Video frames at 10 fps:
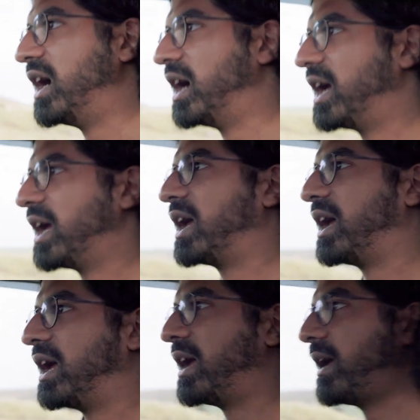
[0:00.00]

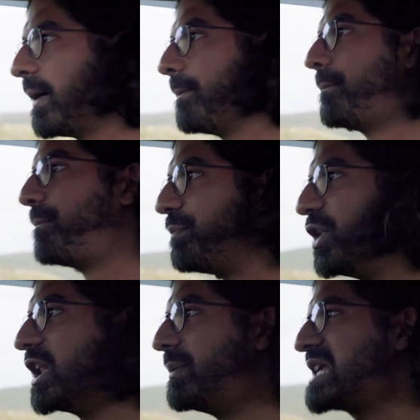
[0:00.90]

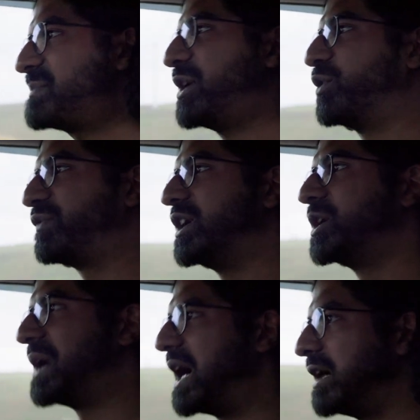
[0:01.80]
Not the best pedal
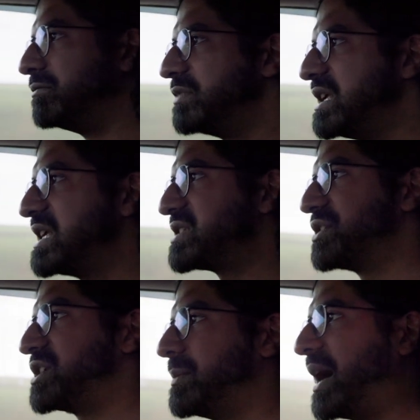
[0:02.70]
feel, but it's
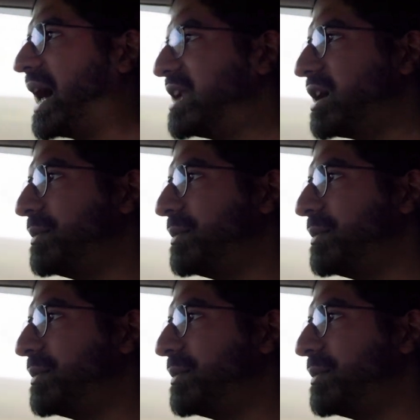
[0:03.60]
not too bad.